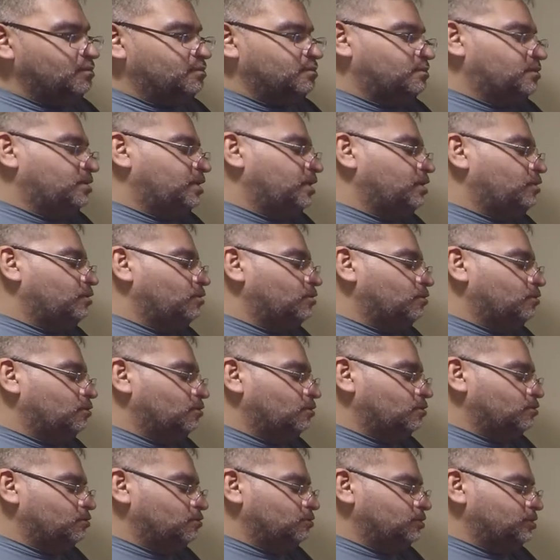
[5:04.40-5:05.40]
that
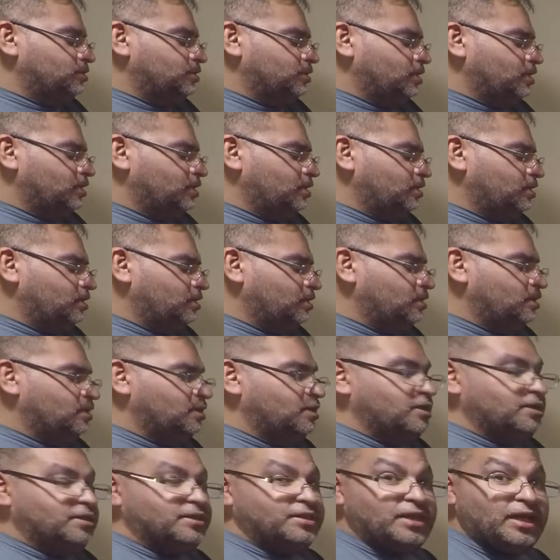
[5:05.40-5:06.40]
holds 9
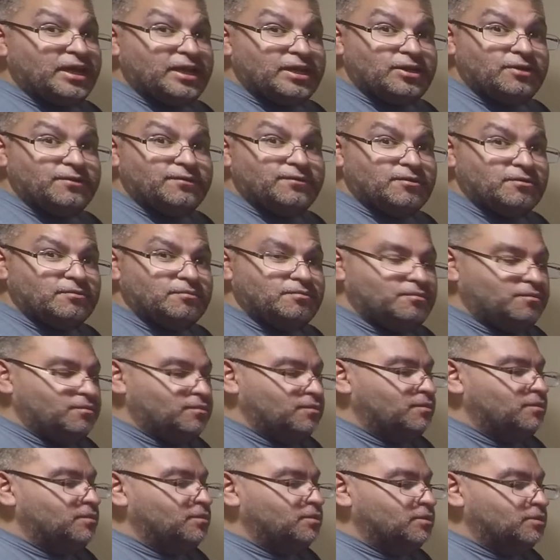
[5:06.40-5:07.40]
of them.
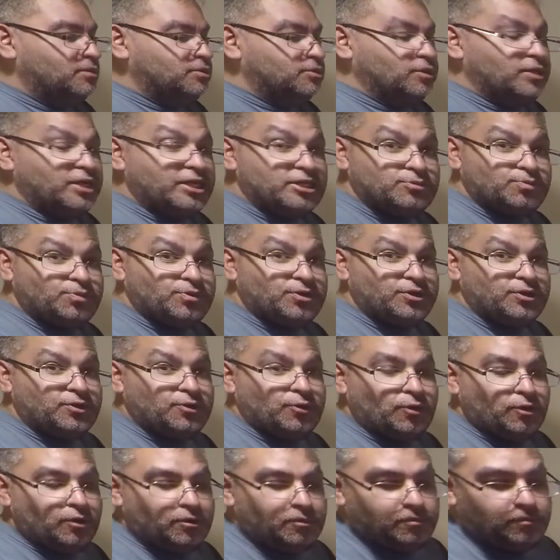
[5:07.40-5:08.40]
So that's pretty
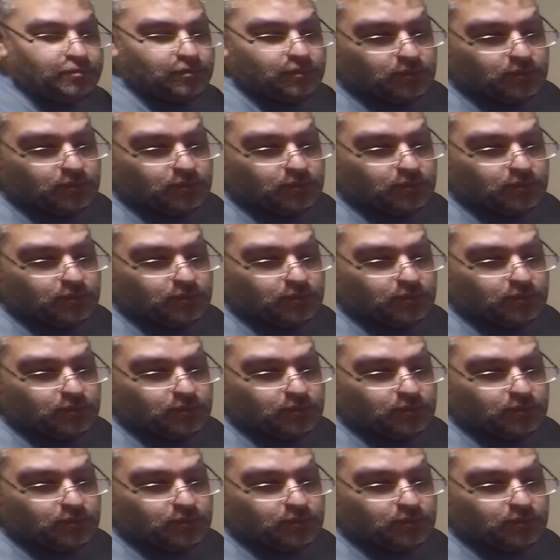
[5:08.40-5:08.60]
cool.